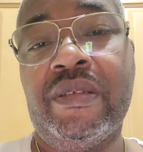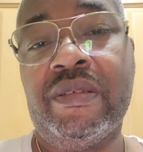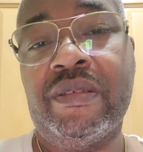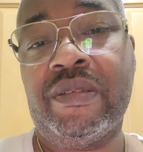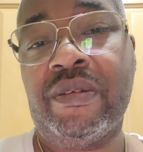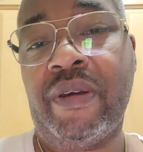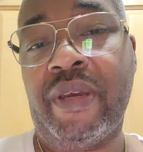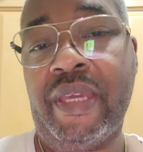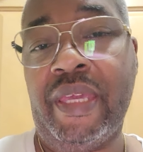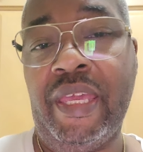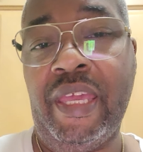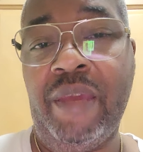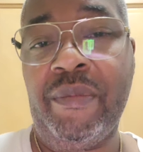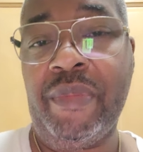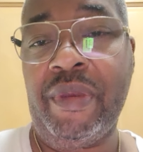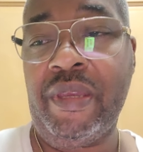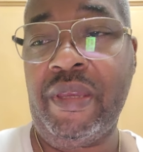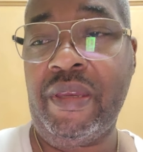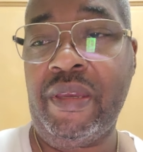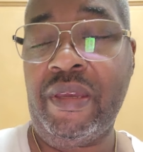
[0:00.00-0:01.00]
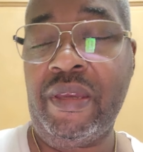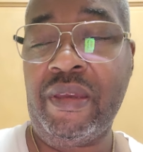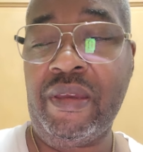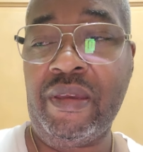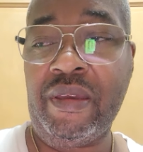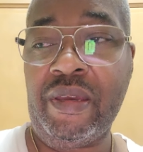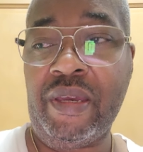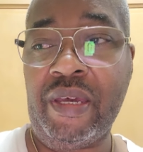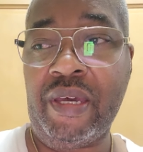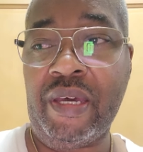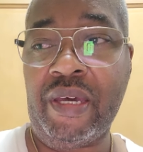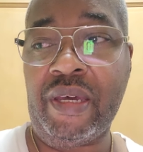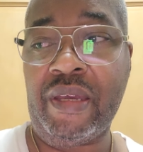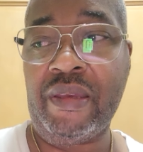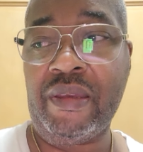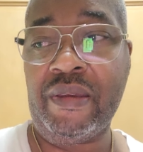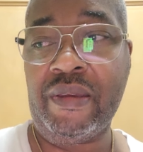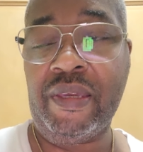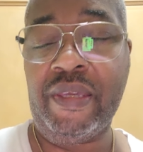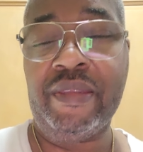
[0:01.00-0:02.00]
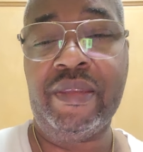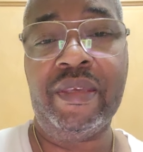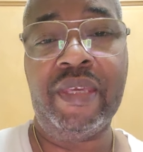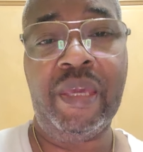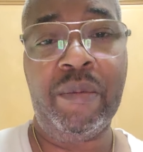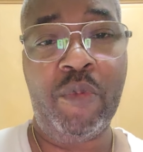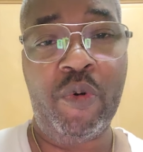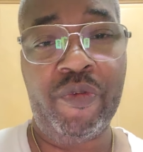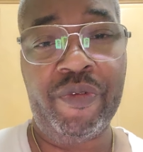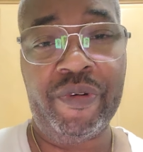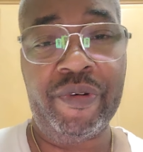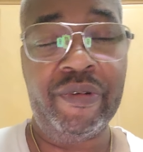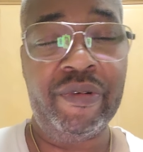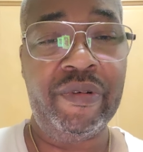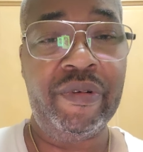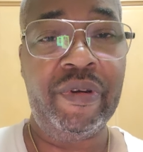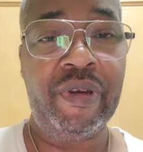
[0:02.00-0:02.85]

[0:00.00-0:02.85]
so I came, uh, Ethan came over